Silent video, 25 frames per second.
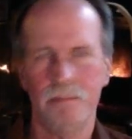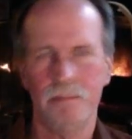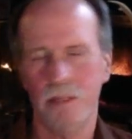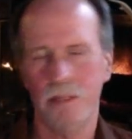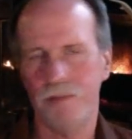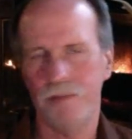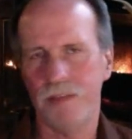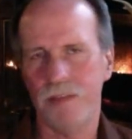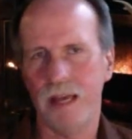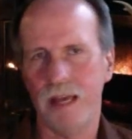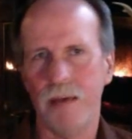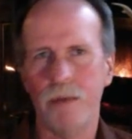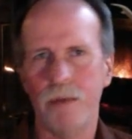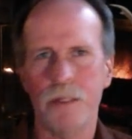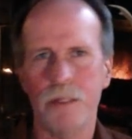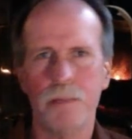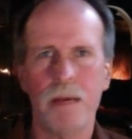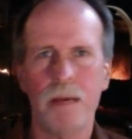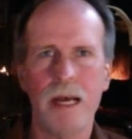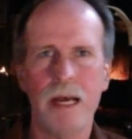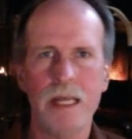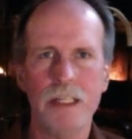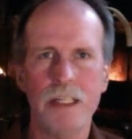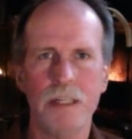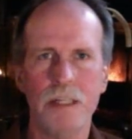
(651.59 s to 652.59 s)
if that was
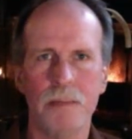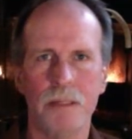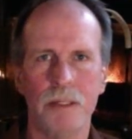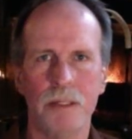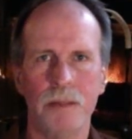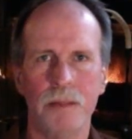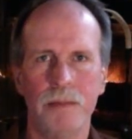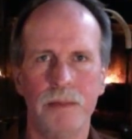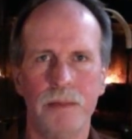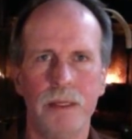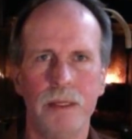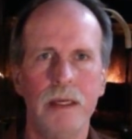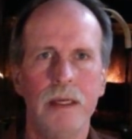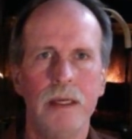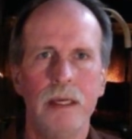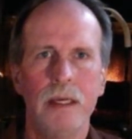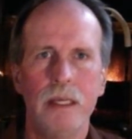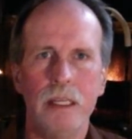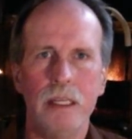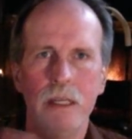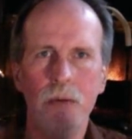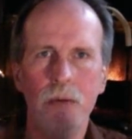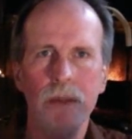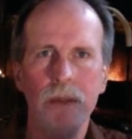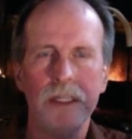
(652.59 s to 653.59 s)
possible,
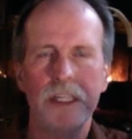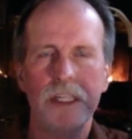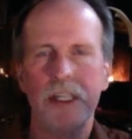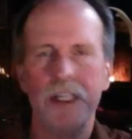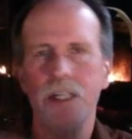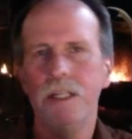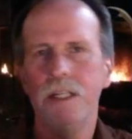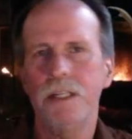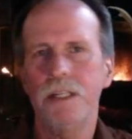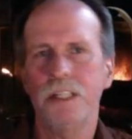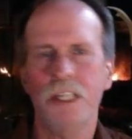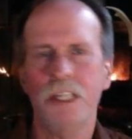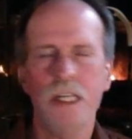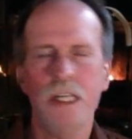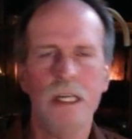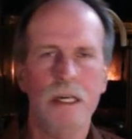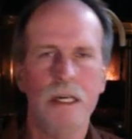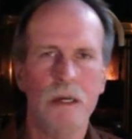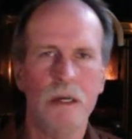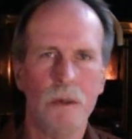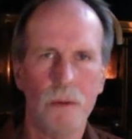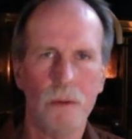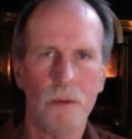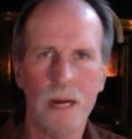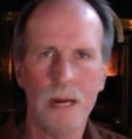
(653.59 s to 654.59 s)
you would still see
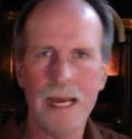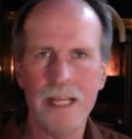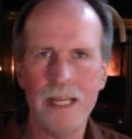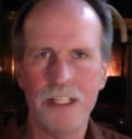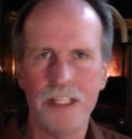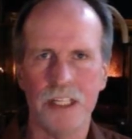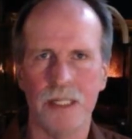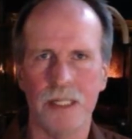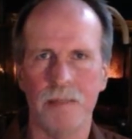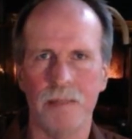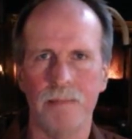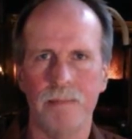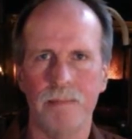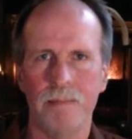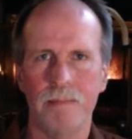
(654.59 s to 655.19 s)
horizon.